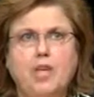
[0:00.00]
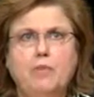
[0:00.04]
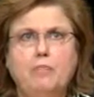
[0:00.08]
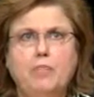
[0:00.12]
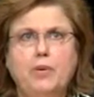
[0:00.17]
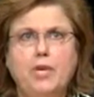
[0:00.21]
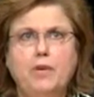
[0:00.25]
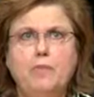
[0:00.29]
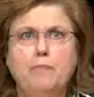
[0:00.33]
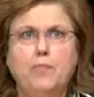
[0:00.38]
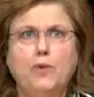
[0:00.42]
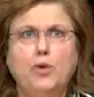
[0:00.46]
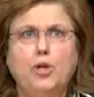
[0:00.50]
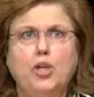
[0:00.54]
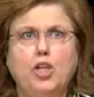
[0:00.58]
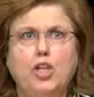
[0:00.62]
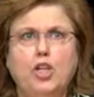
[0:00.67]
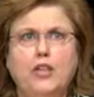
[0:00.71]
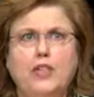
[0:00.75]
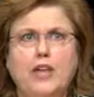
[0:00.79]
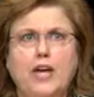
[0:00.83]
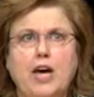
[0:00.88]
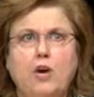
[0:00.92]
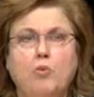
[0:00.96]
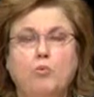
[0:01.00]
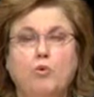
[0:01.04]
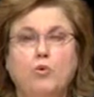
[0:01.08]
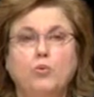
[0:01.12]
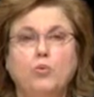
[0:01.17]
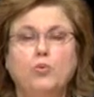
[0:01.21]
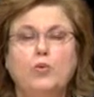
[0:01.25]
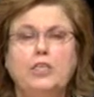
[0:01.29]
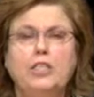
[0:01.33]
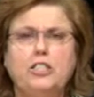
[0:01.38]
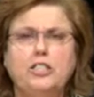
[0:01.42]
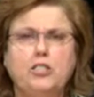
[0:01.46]
people that were
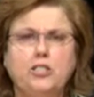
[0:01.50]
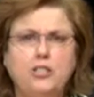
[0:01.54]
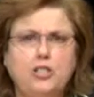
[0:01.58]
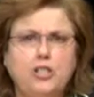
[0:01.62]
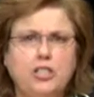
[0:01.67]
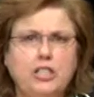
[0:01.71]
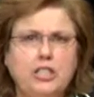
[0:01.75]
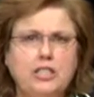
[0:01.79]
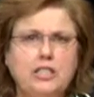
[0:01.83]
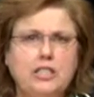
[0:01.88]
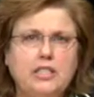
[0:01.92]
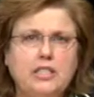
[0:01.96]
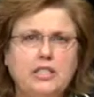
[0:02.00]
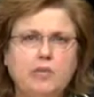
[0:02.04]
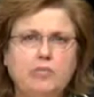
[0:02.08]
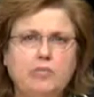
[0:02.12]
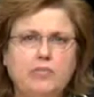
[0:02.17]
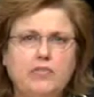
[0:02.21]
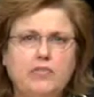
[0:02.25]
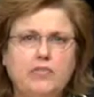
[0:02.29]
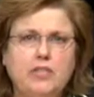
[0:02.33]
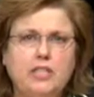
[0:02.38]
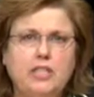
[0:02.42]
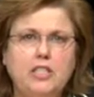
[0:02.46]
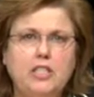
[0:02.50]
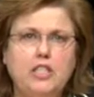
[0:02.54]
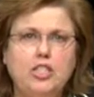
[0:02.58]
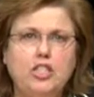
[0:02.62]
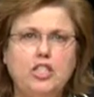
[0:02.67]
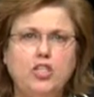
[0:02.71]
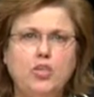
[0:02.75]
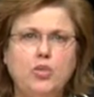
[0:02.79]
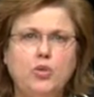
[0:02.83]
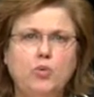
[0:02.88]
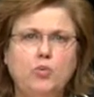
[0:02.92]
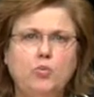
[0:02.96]
researching some of these
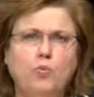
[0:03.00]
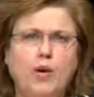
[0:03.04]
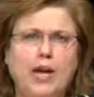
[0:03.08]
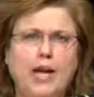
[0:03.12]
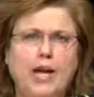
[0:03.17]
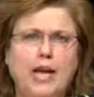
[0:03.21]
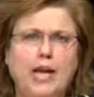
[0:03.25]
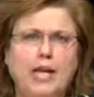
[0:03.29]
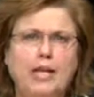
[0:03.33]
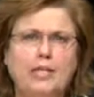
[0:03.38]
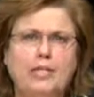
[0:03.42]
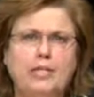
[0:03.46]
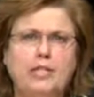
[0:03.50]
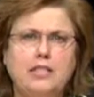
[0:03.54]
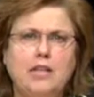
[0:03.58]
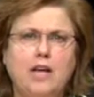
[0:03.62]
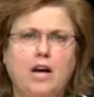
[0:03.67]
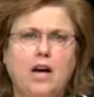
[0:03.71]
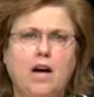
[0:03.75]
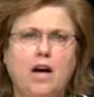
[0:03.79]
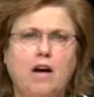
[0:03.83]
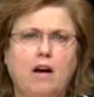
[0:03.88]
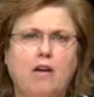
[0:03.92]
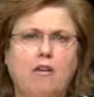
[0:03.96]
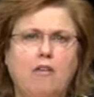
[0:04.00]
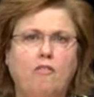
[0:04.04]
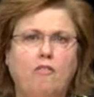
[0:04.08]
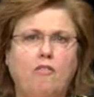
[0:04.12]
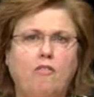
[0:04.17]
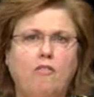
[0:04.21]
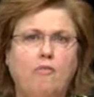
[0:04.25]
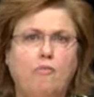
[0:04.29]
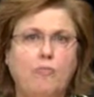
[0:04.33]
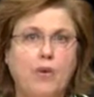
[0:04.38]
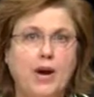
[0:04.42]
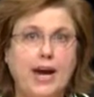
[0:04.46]
new ways of
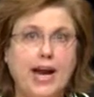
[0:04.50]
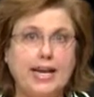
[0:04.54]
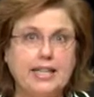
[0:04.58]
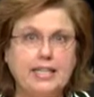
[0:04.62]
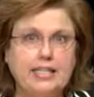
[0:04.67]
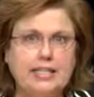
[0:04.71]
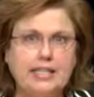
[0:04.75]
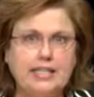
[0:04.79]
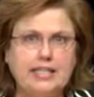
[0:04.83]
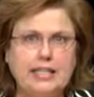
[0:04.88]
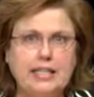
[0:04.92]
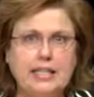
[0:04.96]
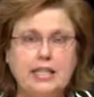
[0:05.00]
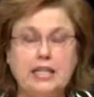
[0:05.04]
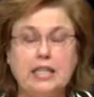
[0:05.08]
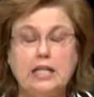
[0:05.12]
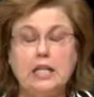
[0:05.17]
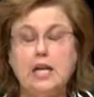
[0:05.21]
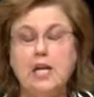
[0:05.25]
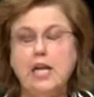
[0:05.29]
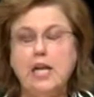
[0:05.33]
practicing,